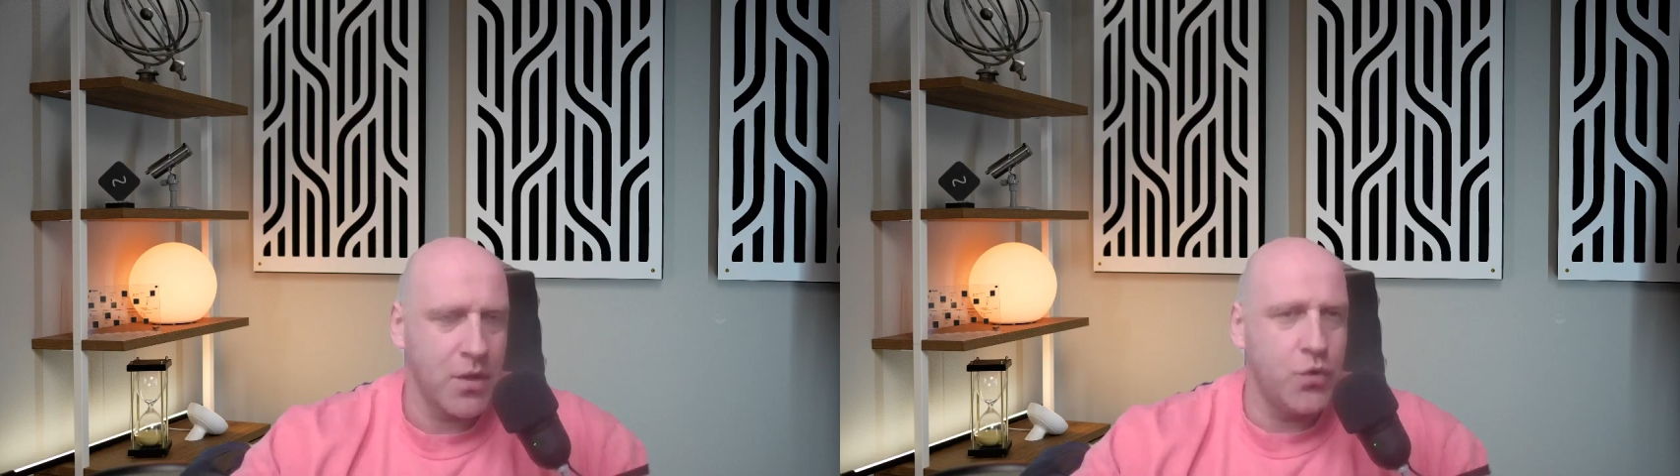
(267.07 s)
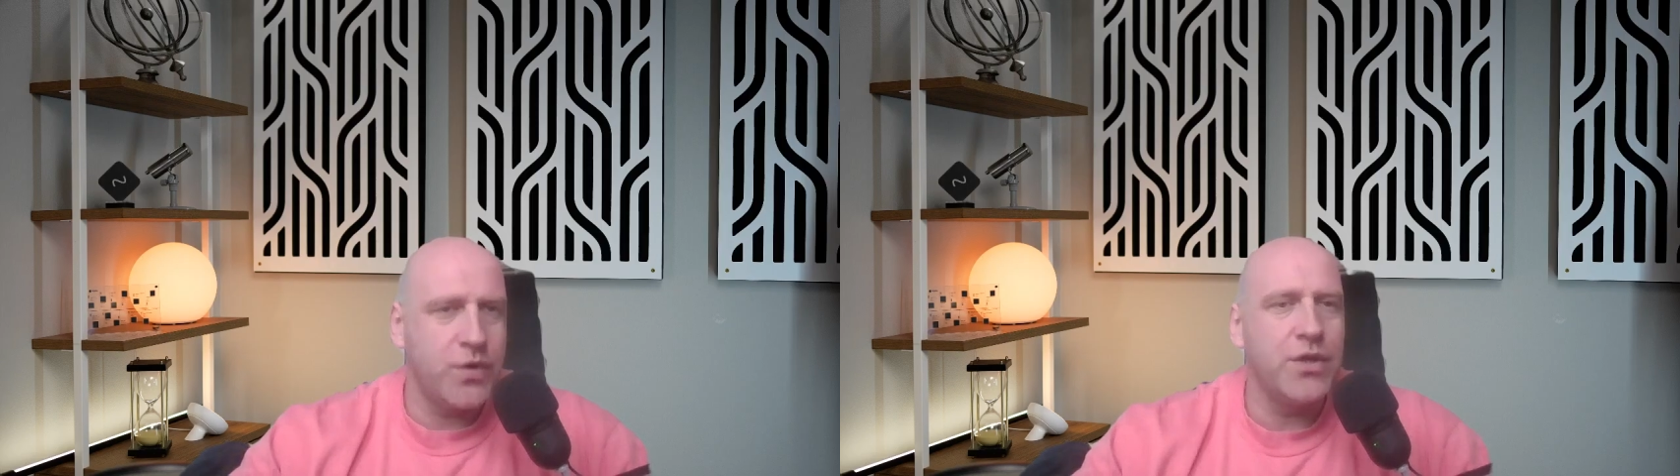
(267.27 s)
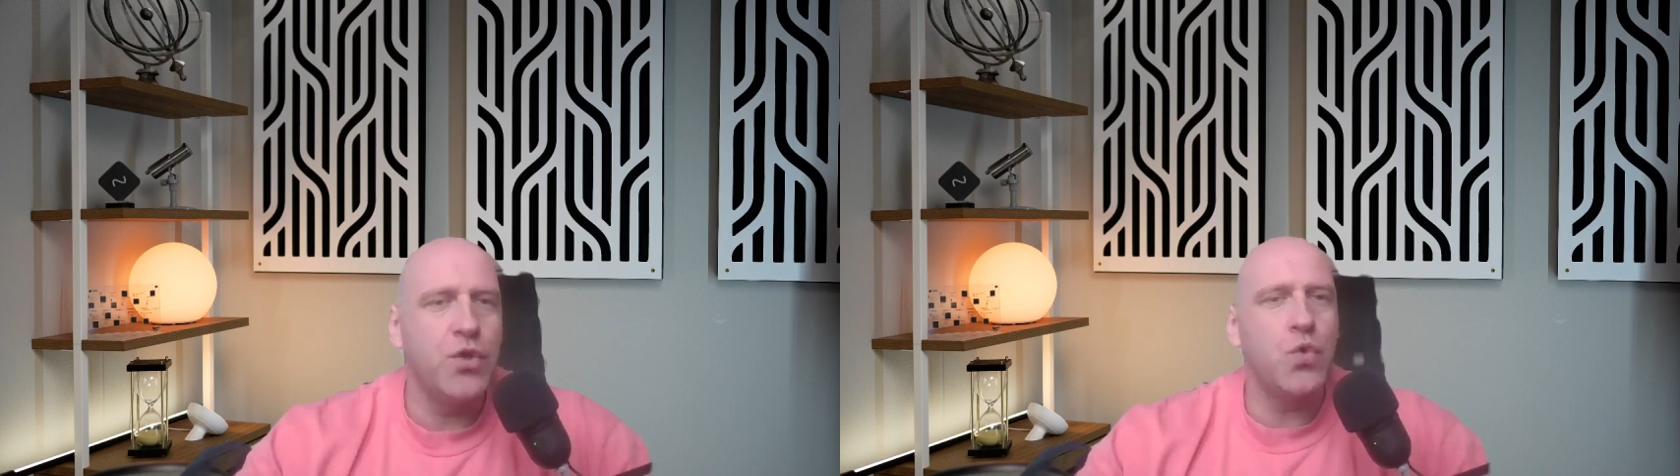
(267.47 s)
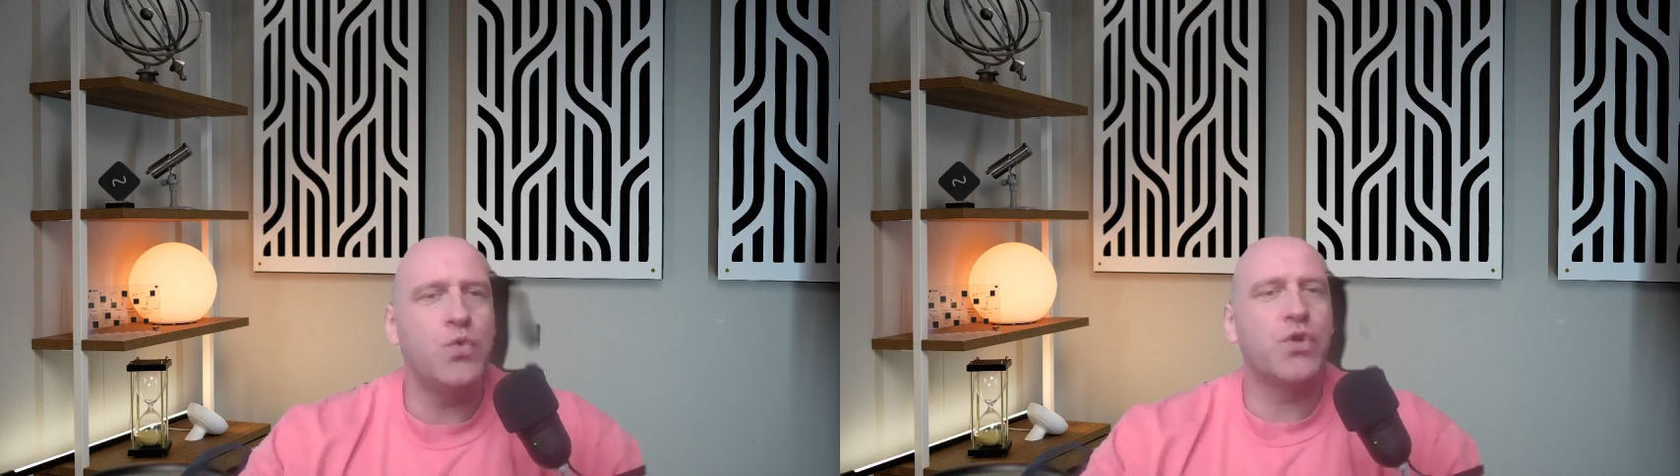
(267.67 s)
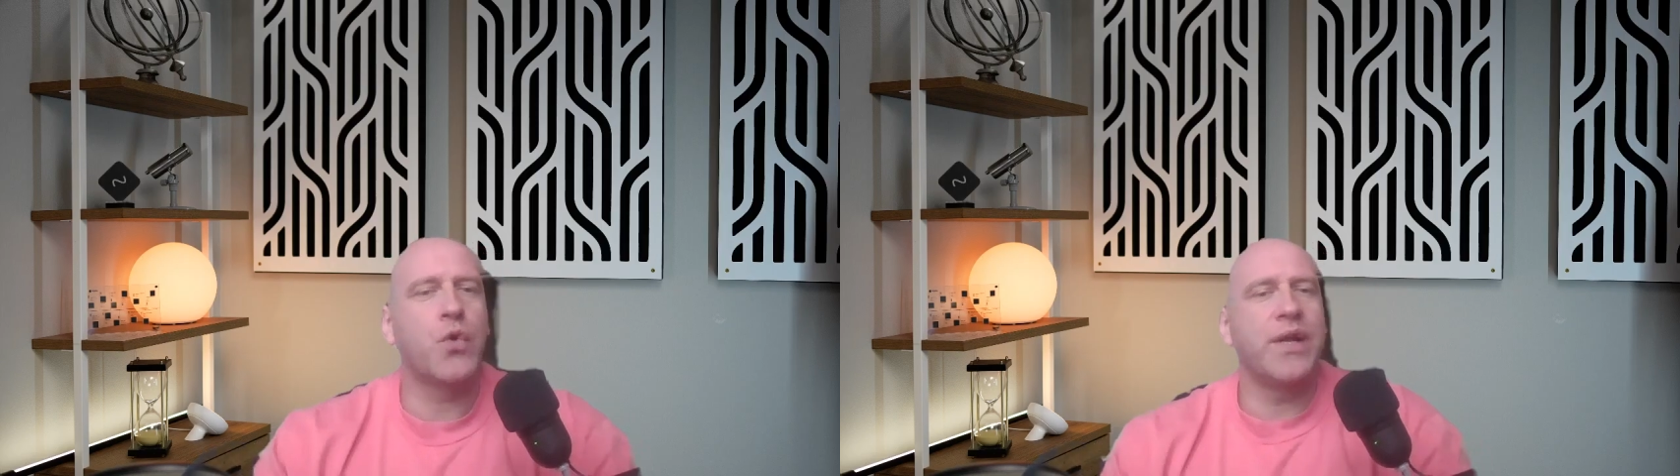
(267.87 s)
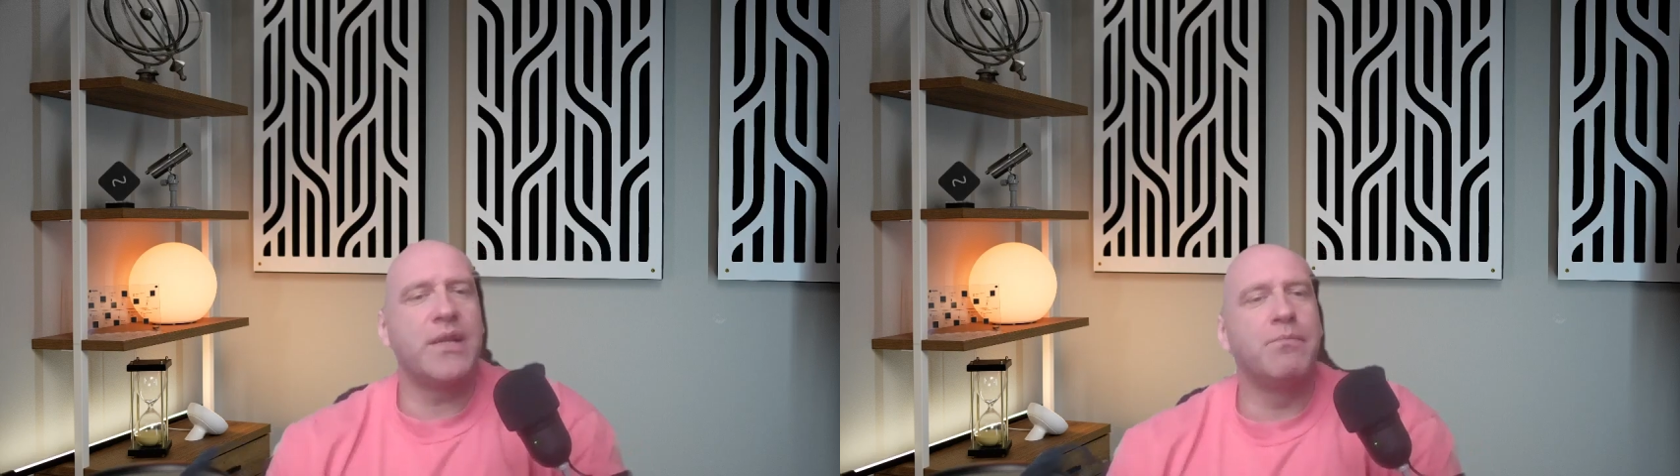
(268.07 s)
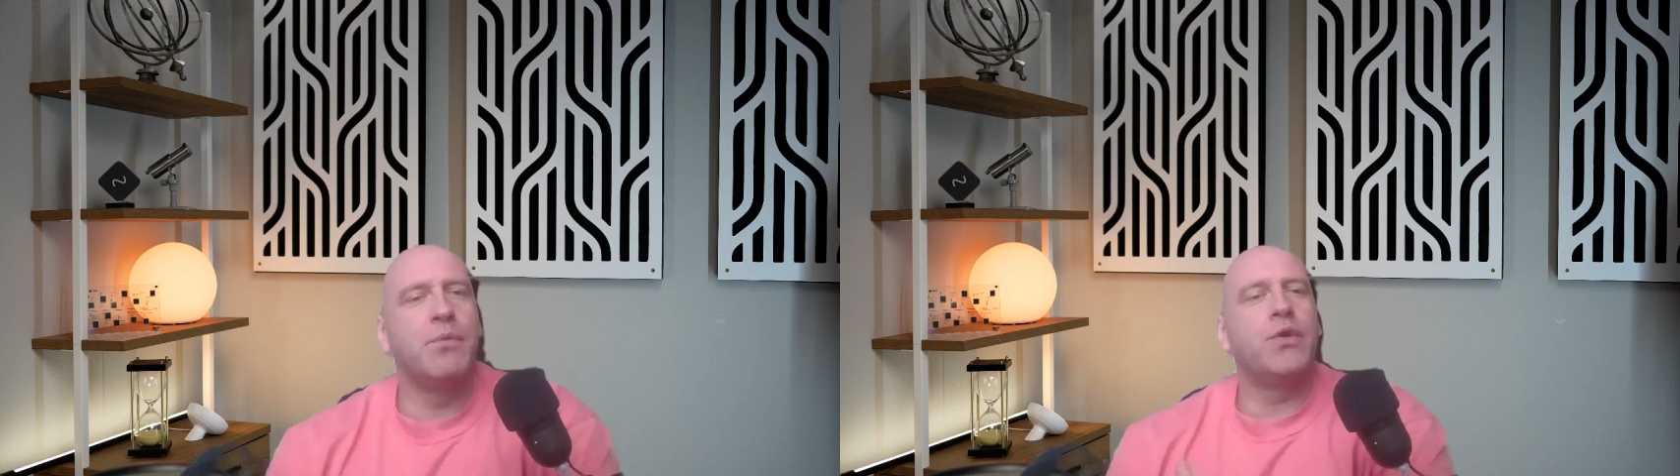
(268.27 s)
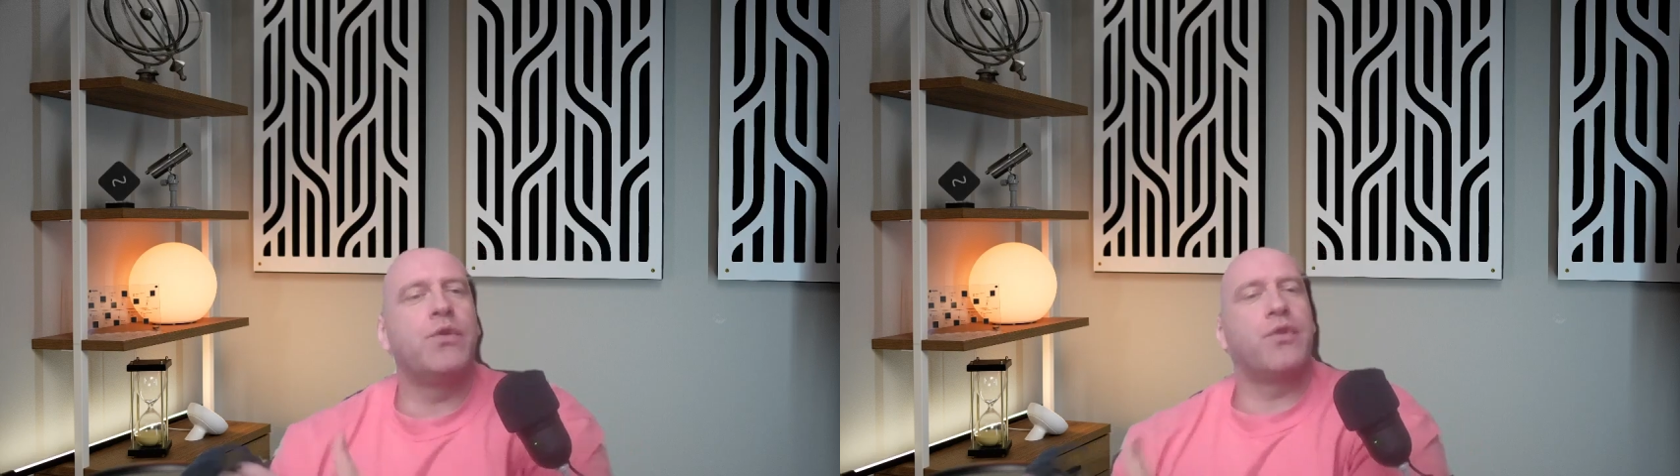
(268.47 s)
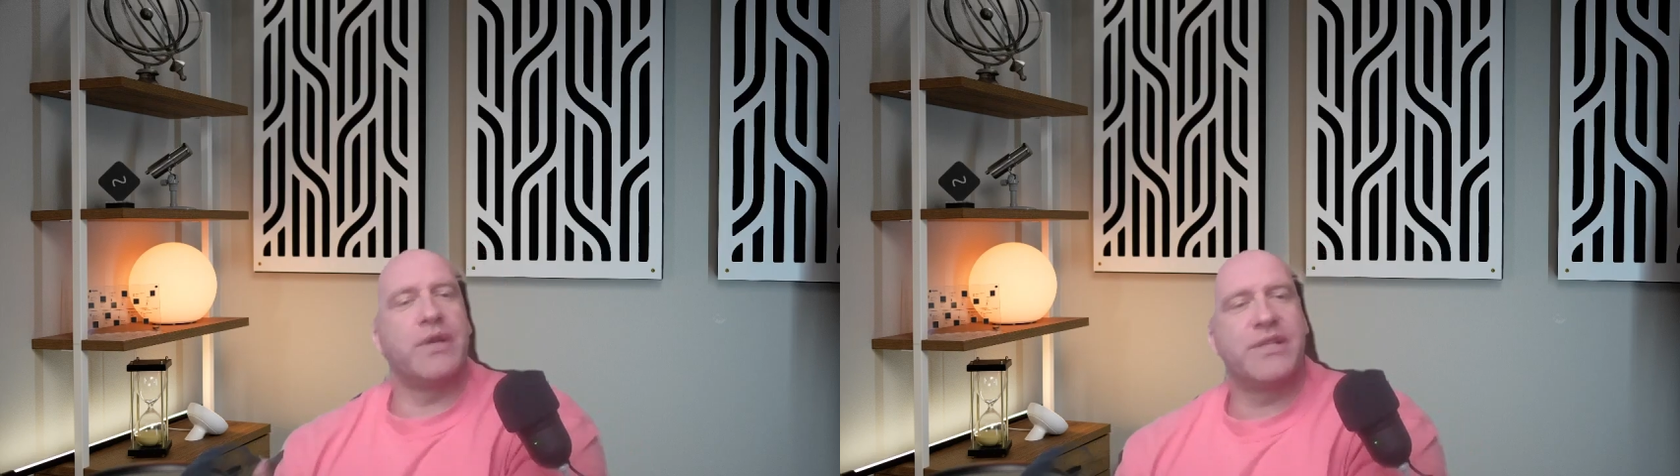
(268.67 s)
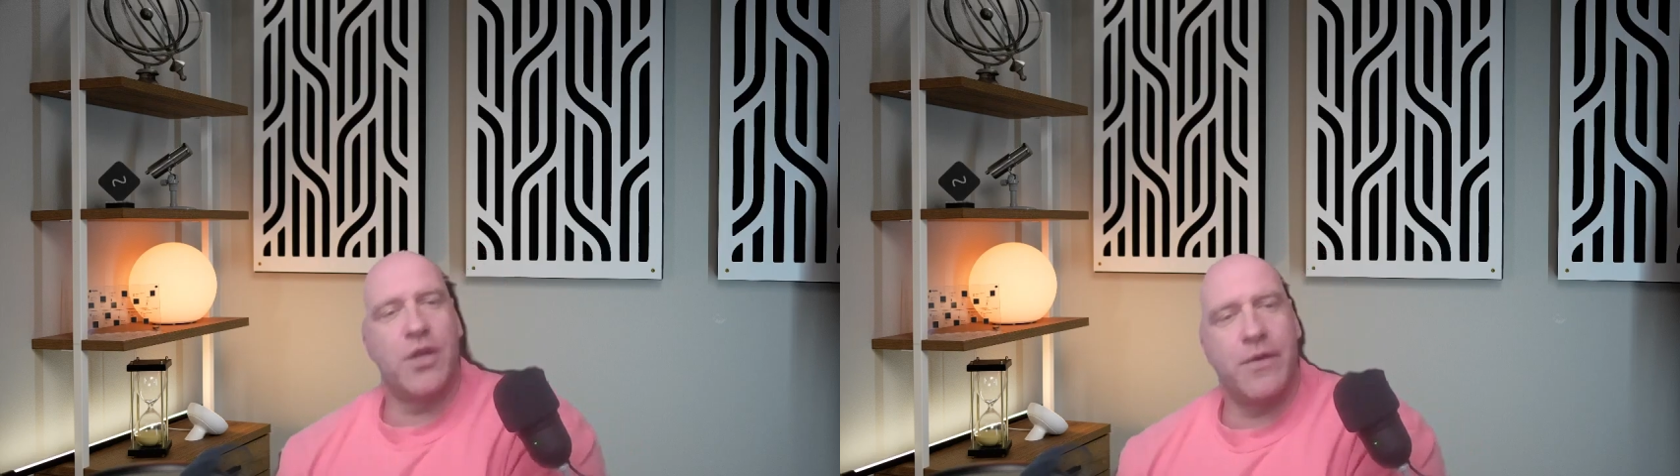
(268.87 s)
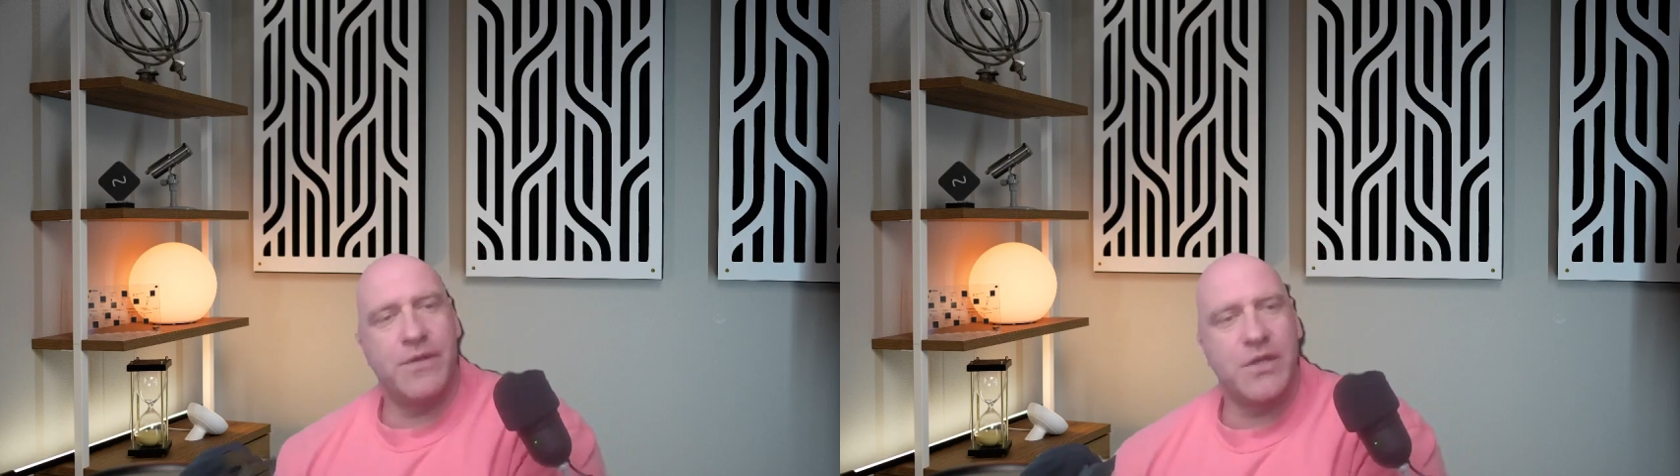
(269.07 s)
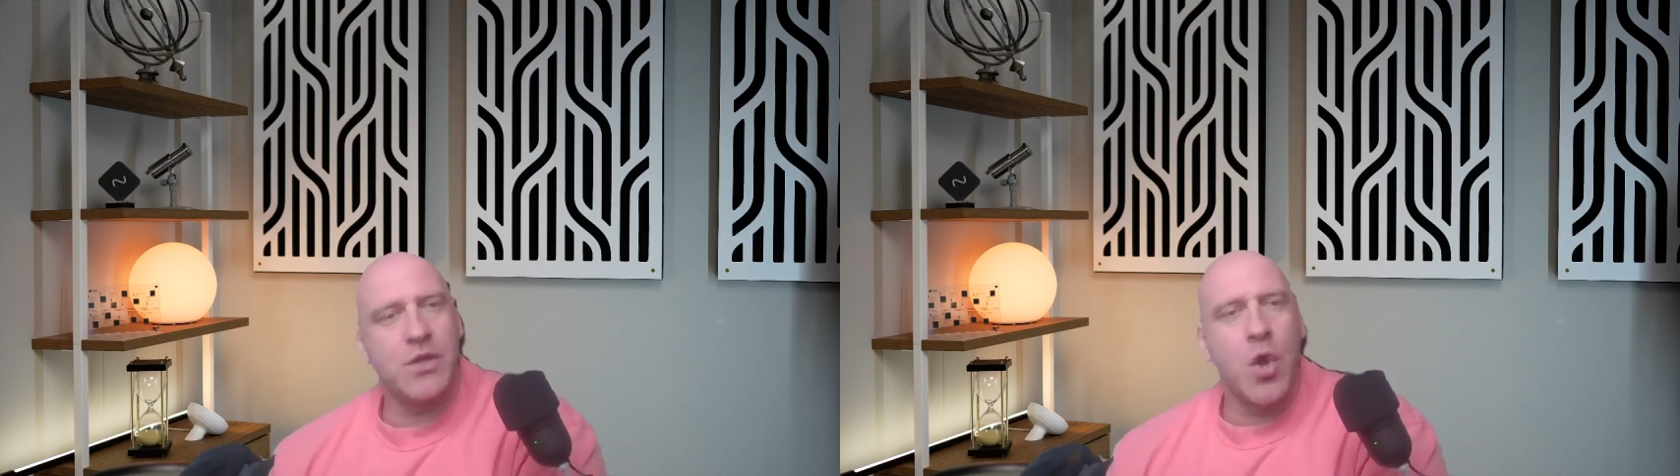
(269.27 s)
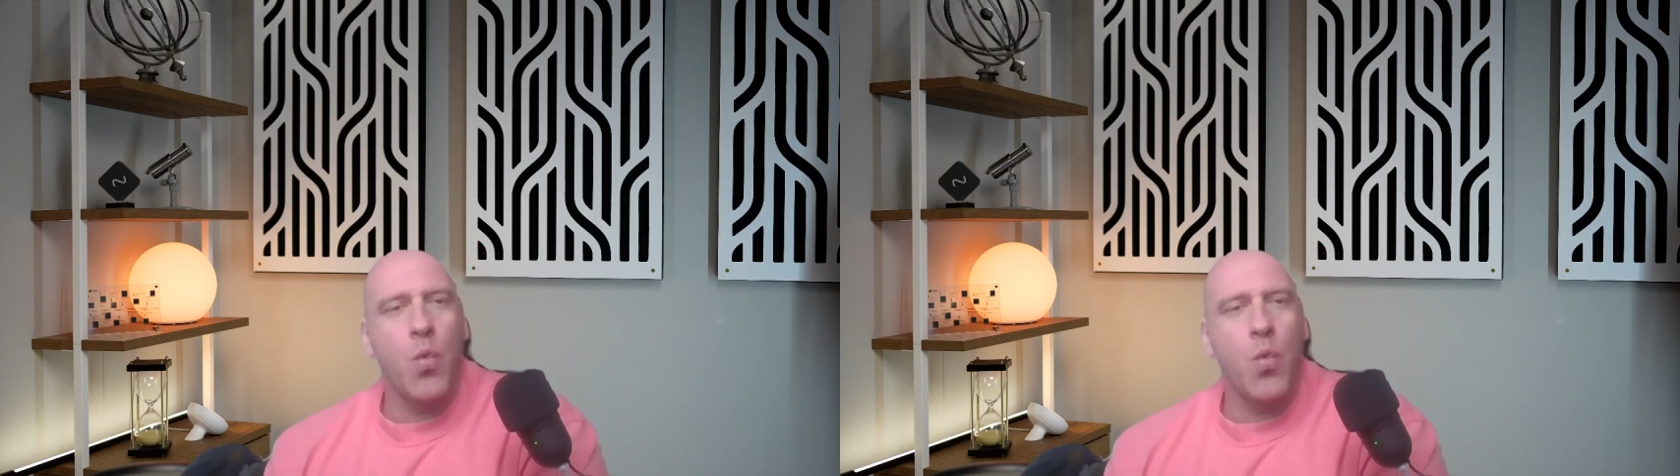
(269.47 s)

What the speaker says: You can use credit monitoring services,